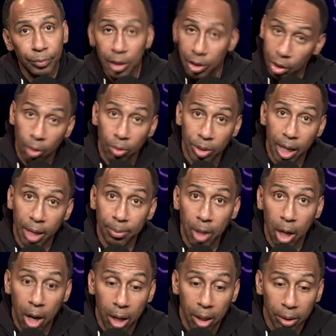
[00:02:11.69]
His own
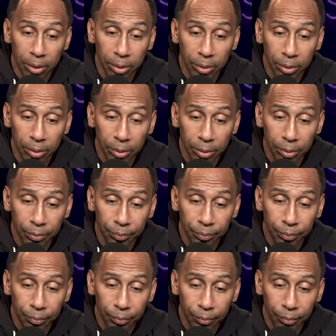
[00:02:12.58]
damn car.
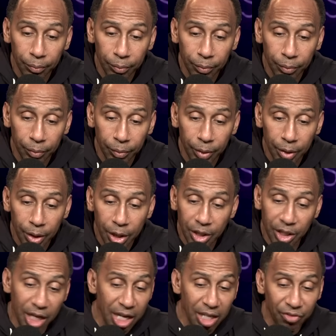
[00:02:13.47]

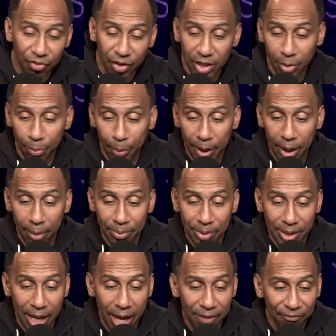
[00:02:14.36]
She's visibly
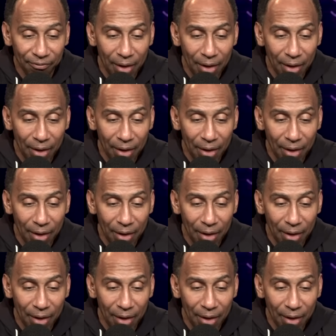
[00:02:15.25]
upset,